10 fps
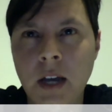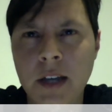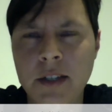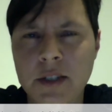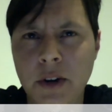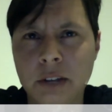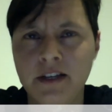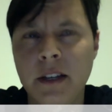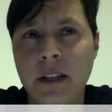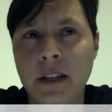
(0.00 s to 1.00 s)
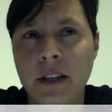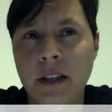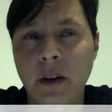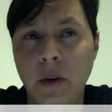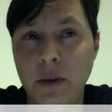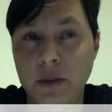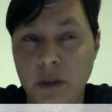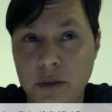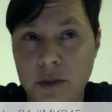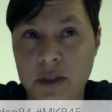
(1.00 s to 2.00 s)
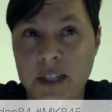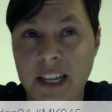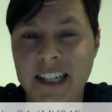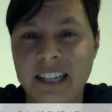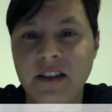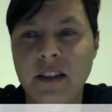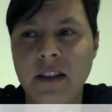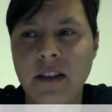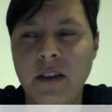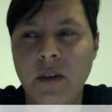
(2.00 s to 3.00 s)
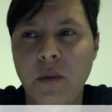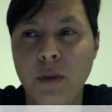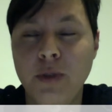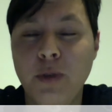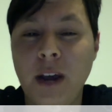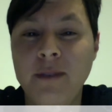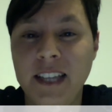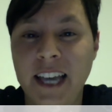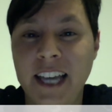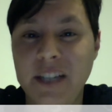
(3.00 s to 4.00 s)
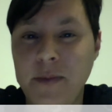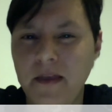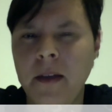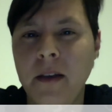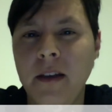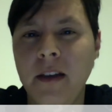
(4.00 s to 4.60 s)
I started on understanding what drives engagement,